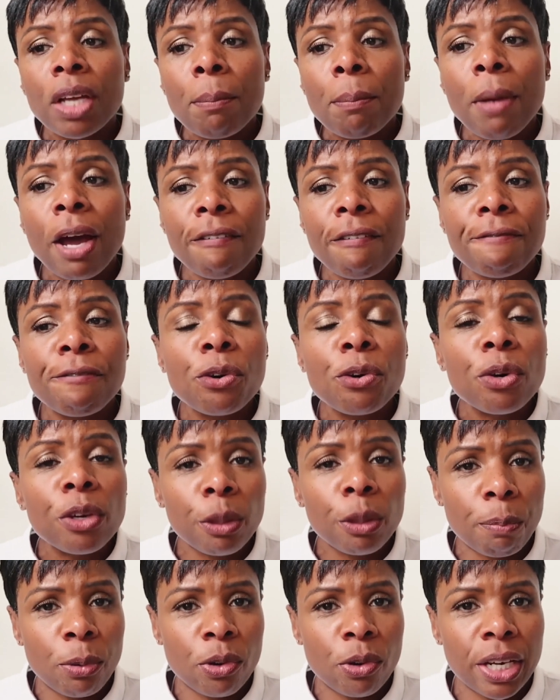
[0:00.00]
My
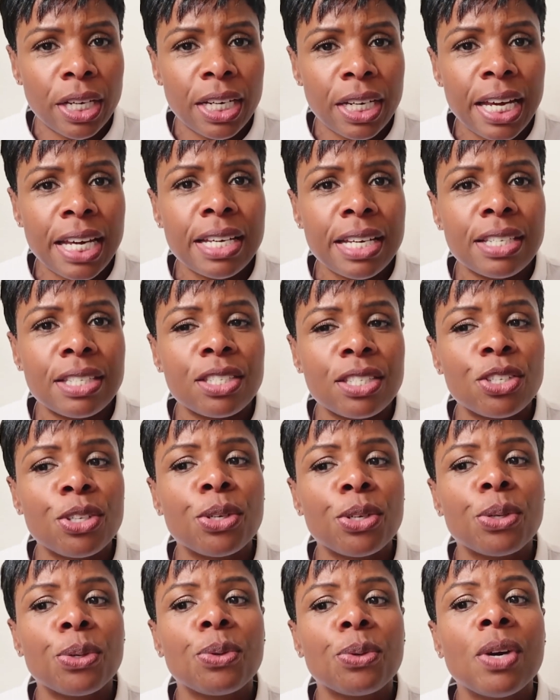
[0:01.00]
fourth point is
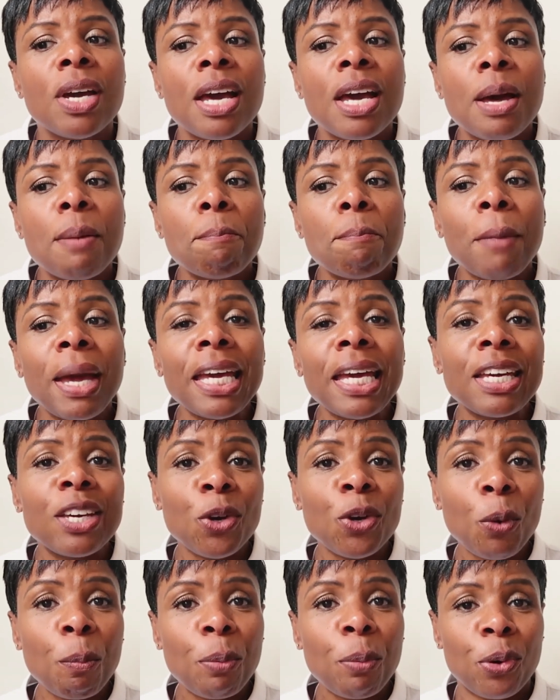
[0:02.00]
to make
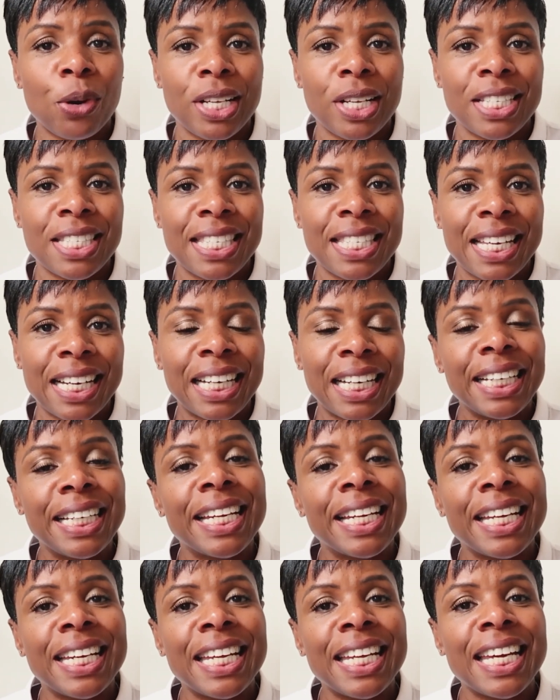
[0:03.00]
your points
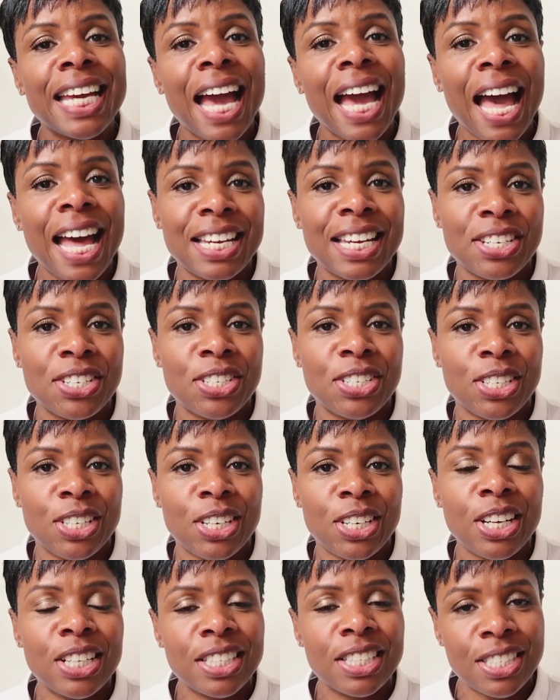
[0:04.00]
clearly and
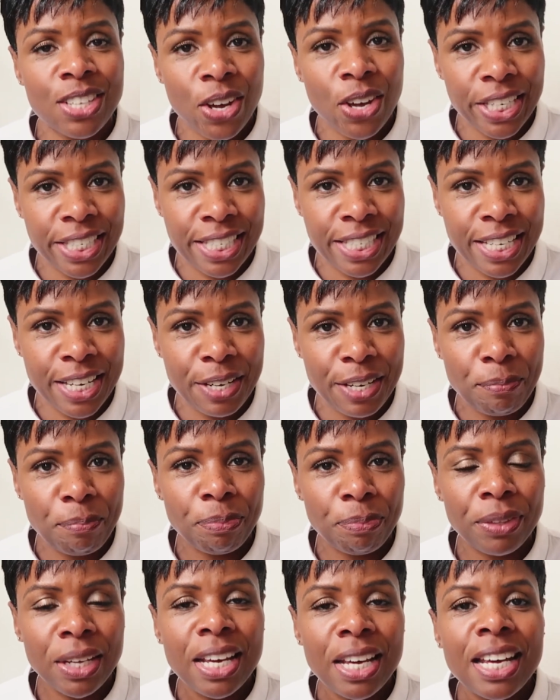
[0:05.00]
concisely.
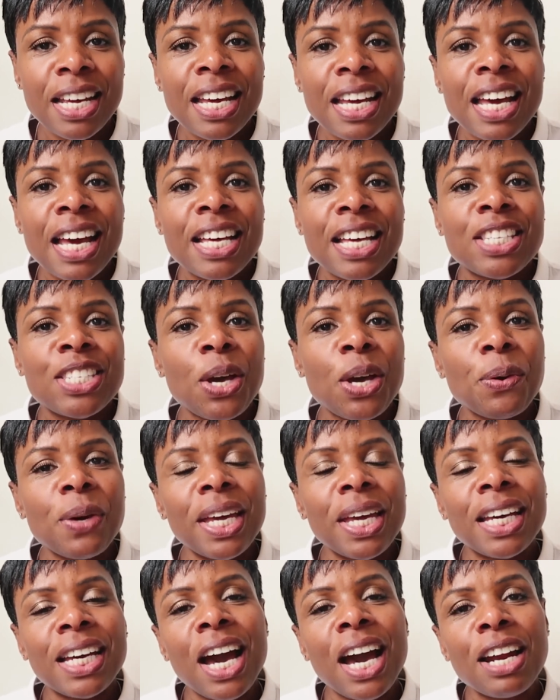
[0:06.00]
So
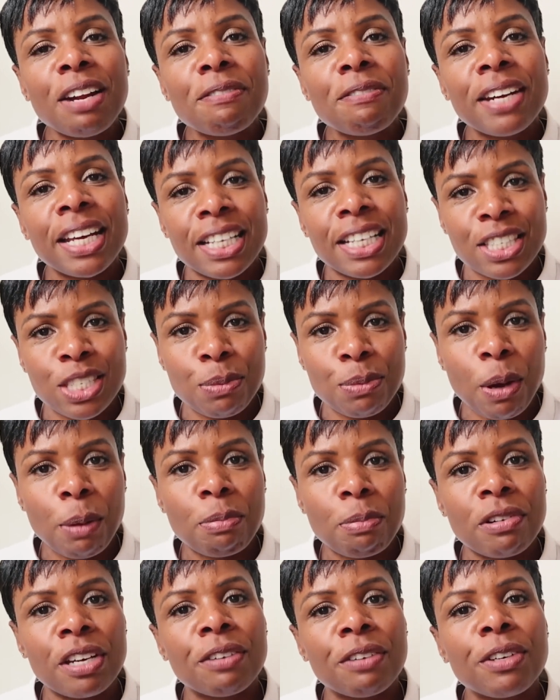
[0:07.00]
it kind of links to my
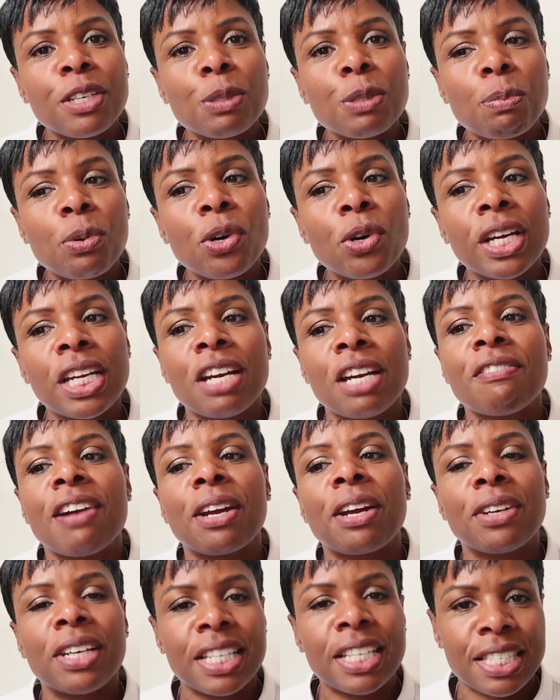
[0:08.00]
previous point
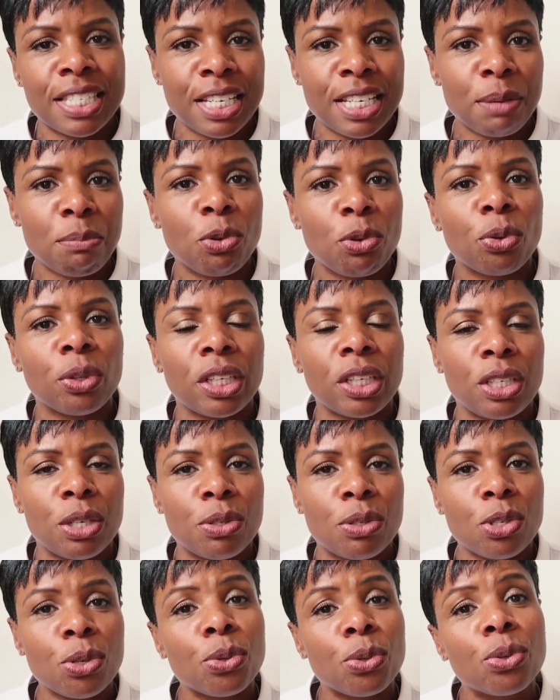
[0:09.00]
around listening more than
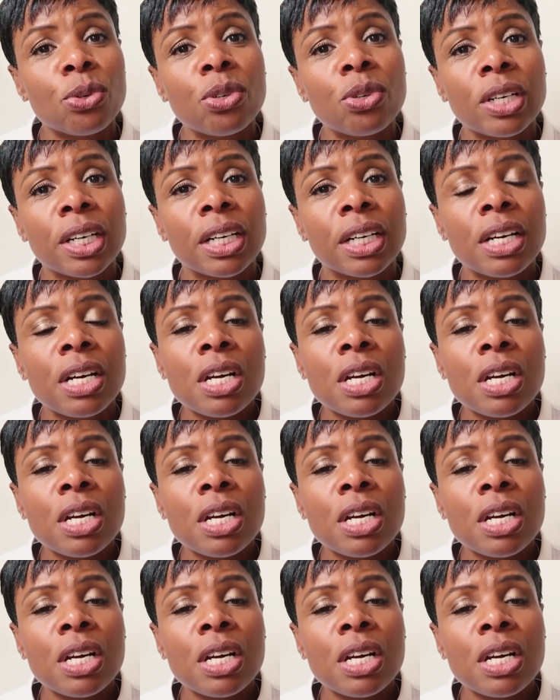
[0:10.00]
you talk.